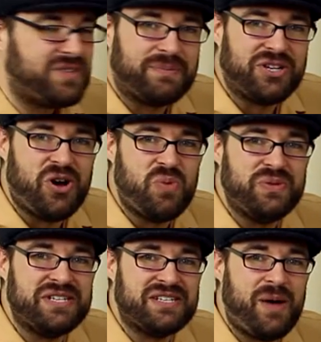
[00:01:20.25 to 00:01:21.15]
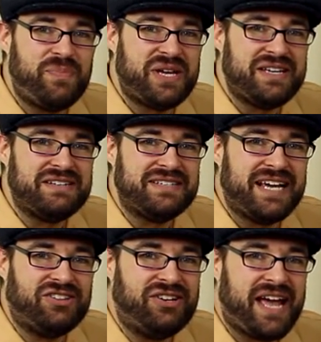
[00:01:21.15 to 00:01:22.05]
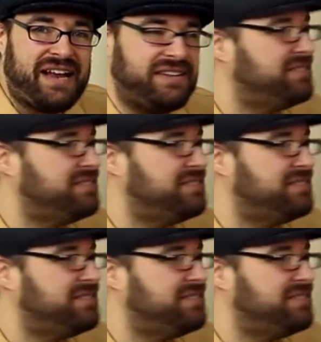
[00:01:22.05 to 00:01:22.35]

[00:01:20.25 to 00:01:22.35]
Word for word: I'm gonna open this up and take a look at it.